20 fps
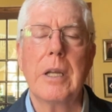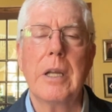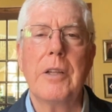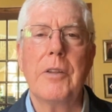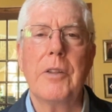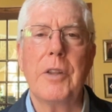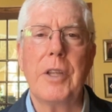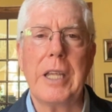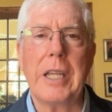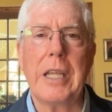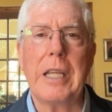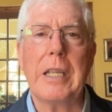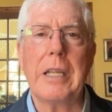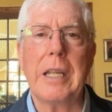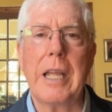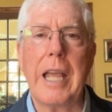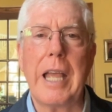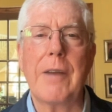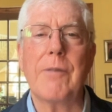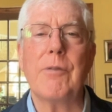
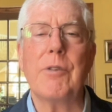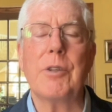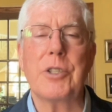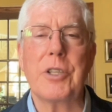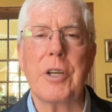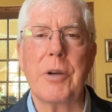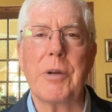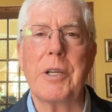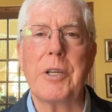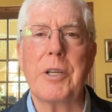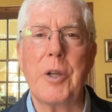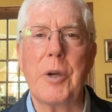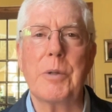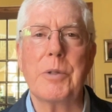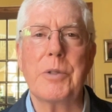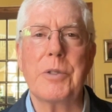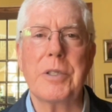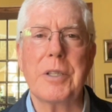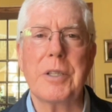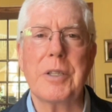the adversary
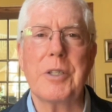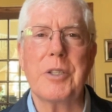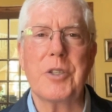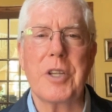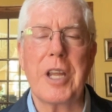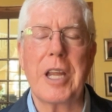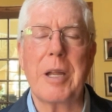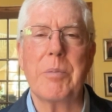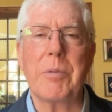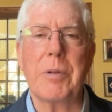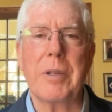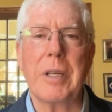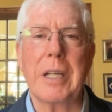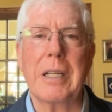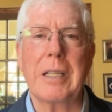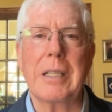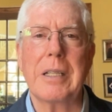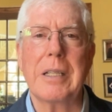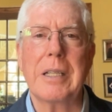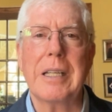knows the same
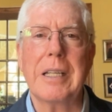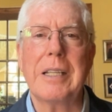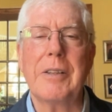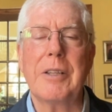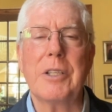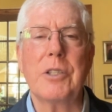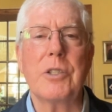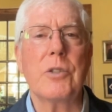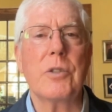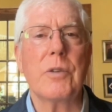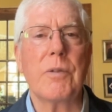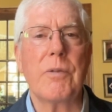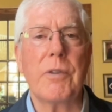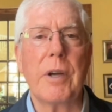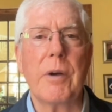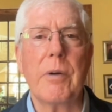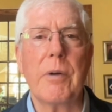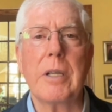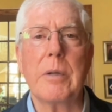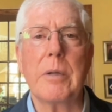thing. This is a
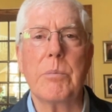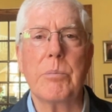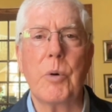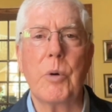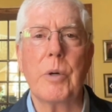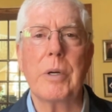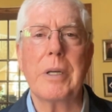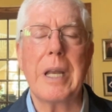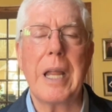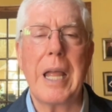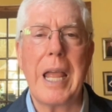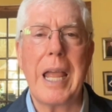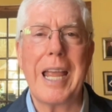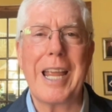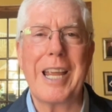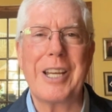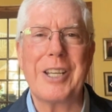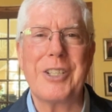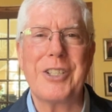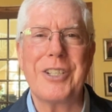very important
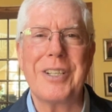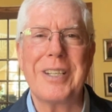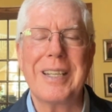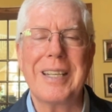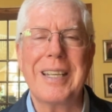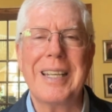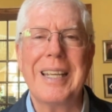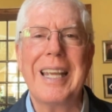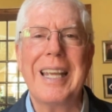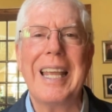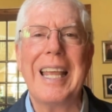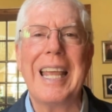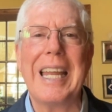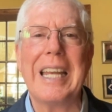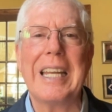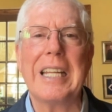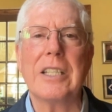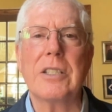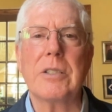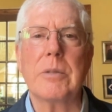age,
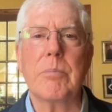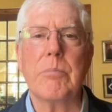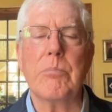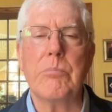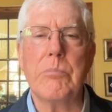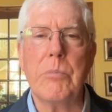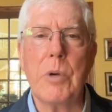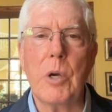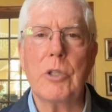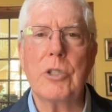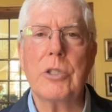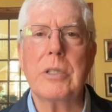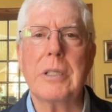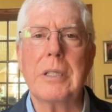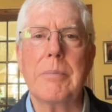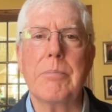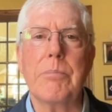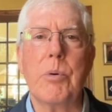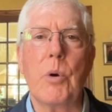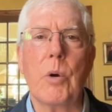and it's most
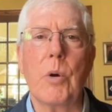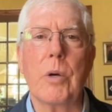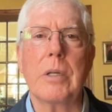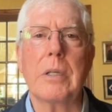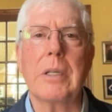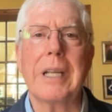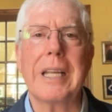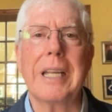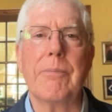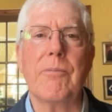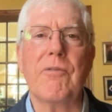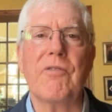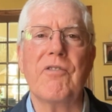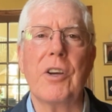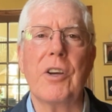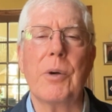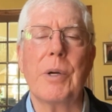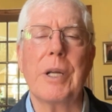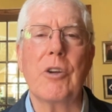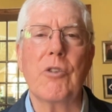important and
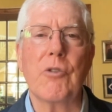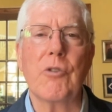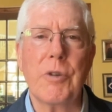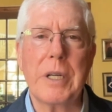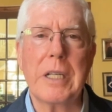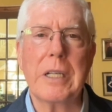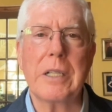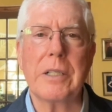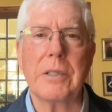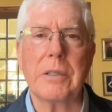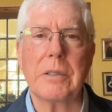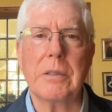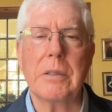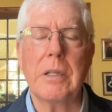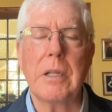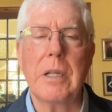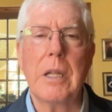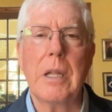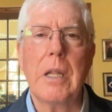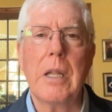very critical
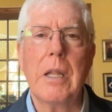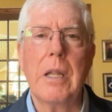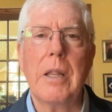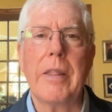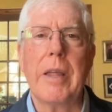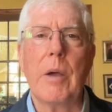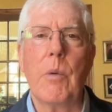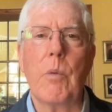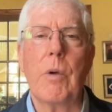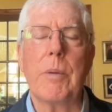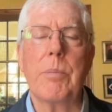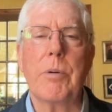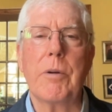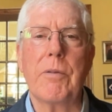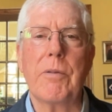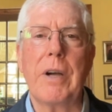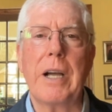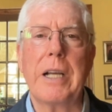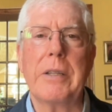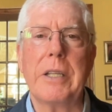that we
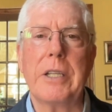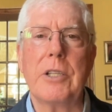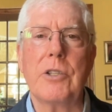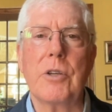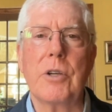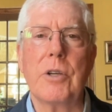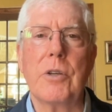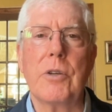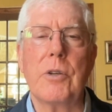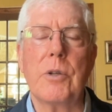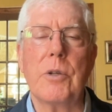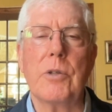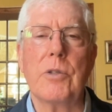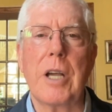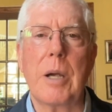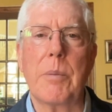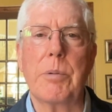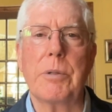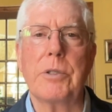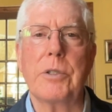provide these good news
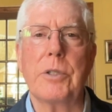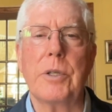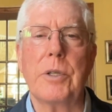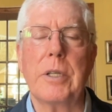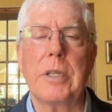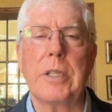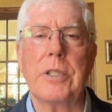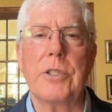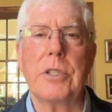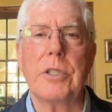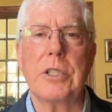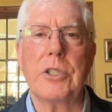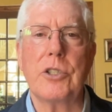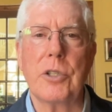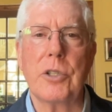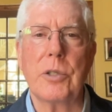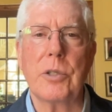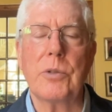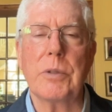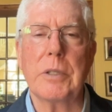opportunities to
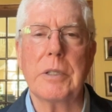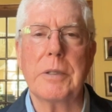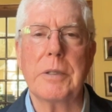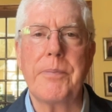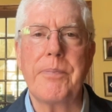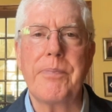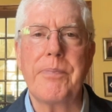children.